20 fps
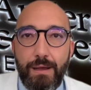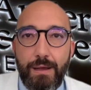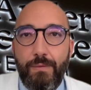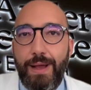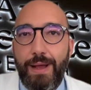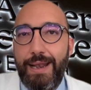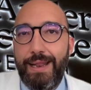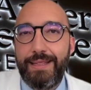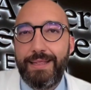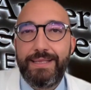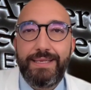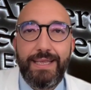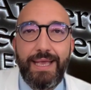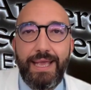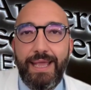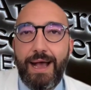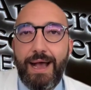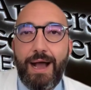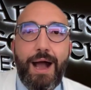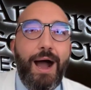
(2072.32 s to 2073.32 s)
well, let's
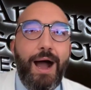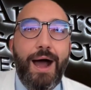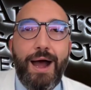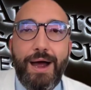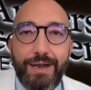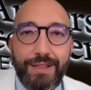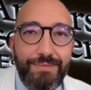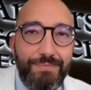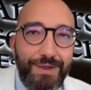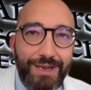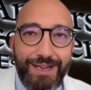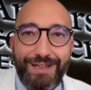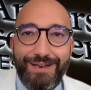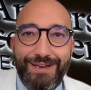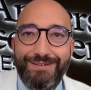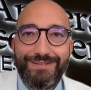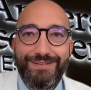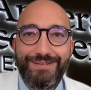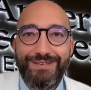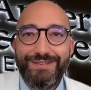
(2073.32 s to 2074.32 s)
say a hard
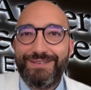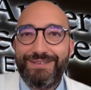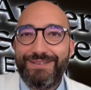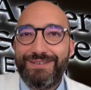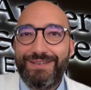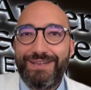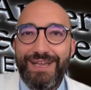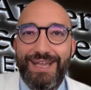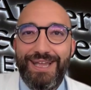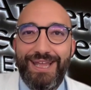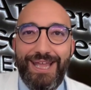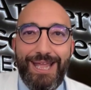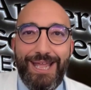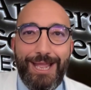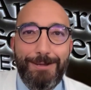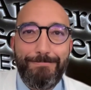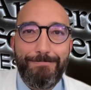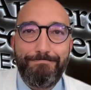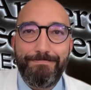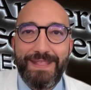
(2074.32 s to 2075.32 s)
meeting,
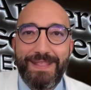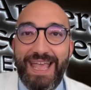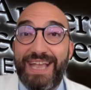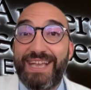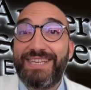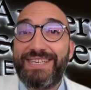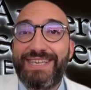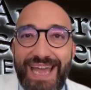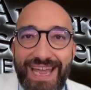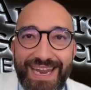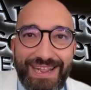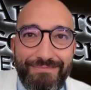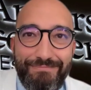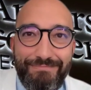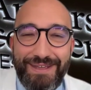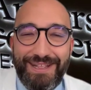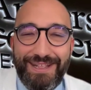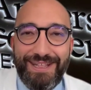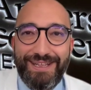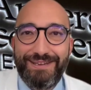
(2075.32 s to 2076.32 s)

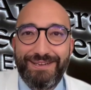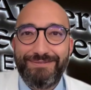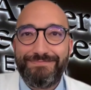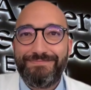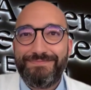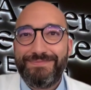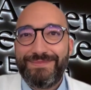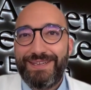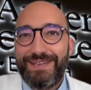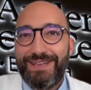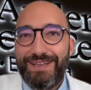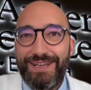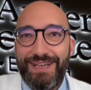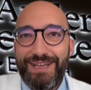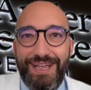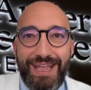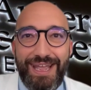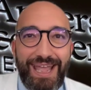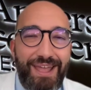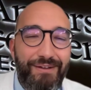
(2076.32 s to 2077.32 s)
exciting meeting,
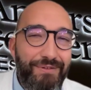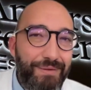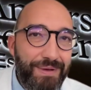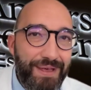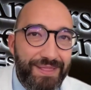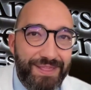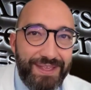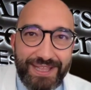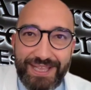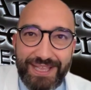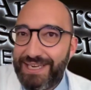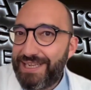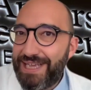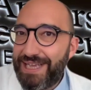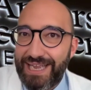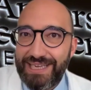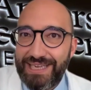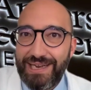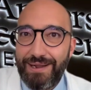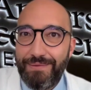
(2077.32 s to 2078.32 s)
everybody
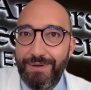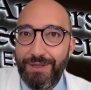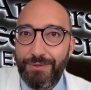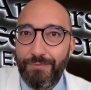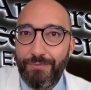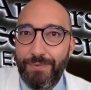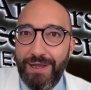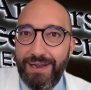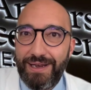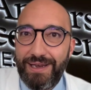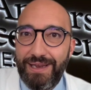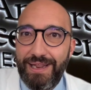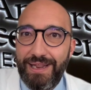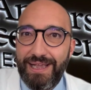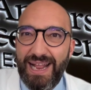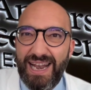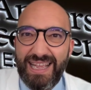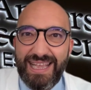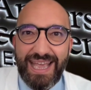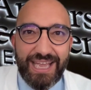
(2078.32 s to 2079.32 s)
discussing about one
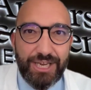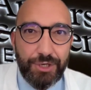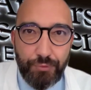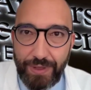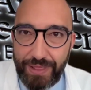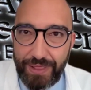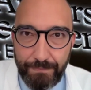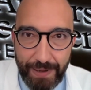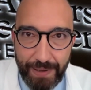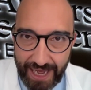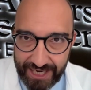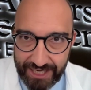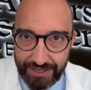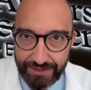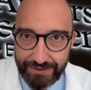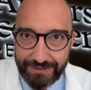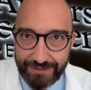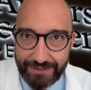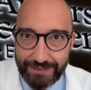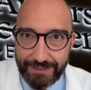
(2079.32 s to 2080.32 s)
clinical case with
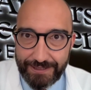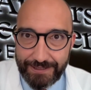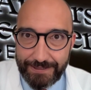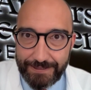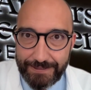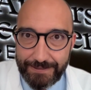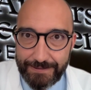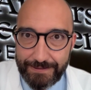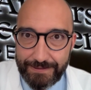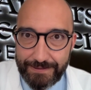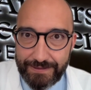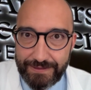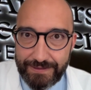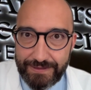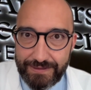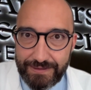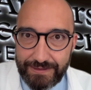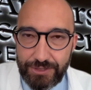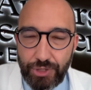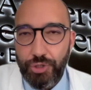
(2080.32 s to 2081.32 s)
passion,
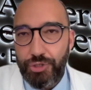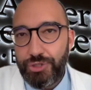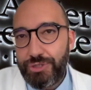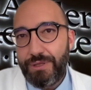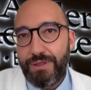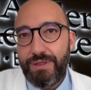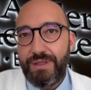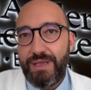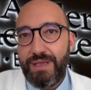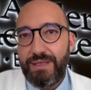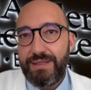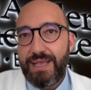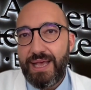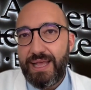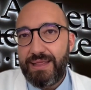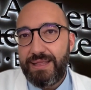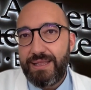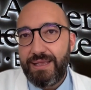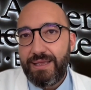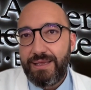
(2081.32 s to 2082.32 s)
don't you think
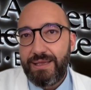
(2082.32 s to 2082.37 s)
that